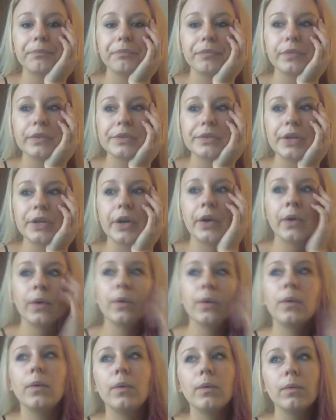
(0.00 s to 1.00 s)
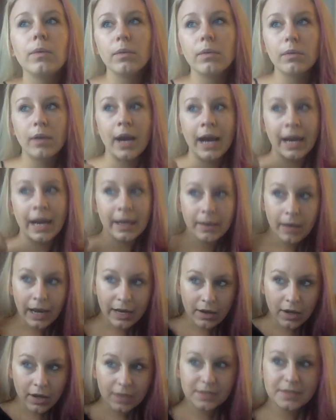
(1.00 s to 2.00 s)
So
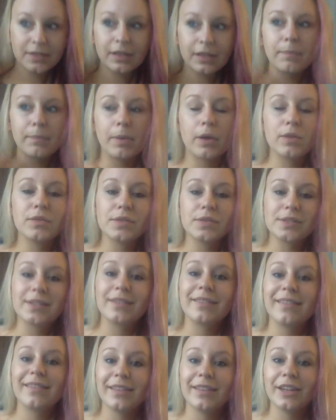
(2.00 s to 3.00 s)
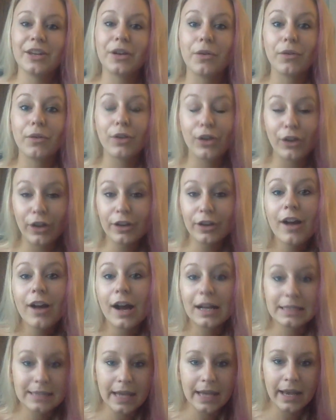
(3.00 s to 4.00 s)
I constantly post, good
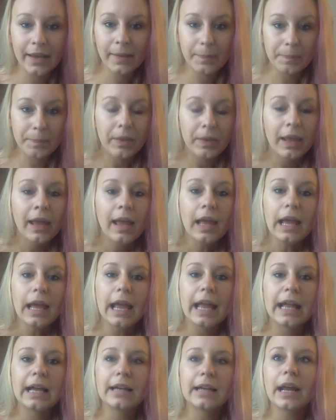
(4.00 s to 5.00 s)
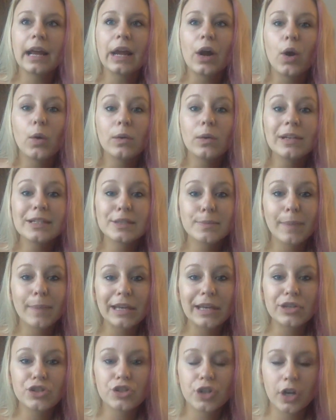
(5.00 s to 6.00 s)
content. And I always
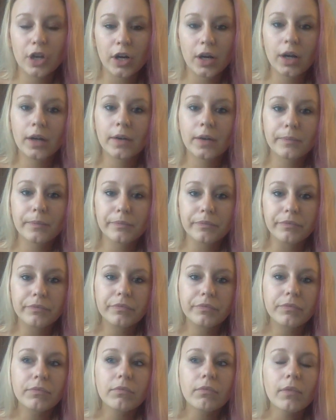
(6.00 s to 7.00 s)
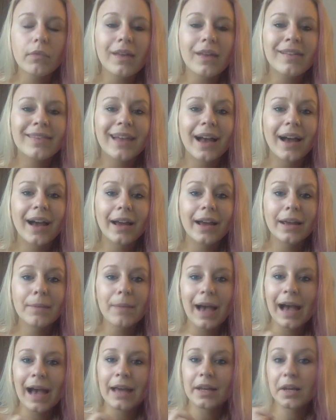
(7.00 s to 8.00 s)
make sure that I am
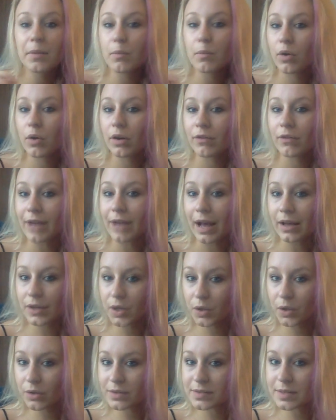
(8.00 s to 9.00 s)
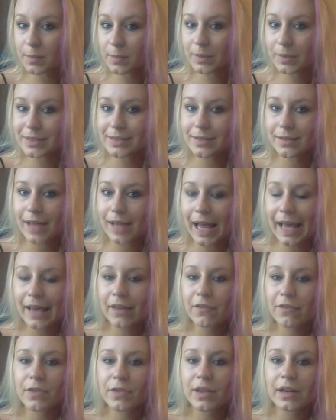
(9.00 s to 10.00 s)
adding more value to someone's
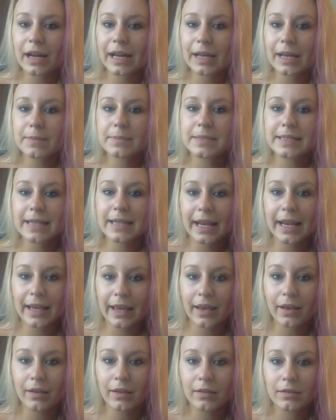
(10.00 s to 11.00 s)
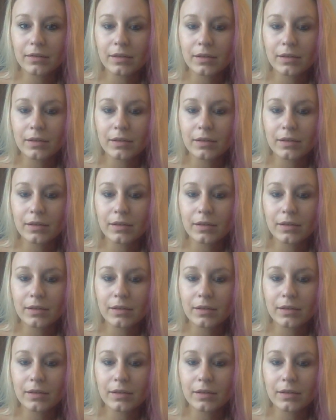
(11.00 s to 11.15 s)
life than I am taking.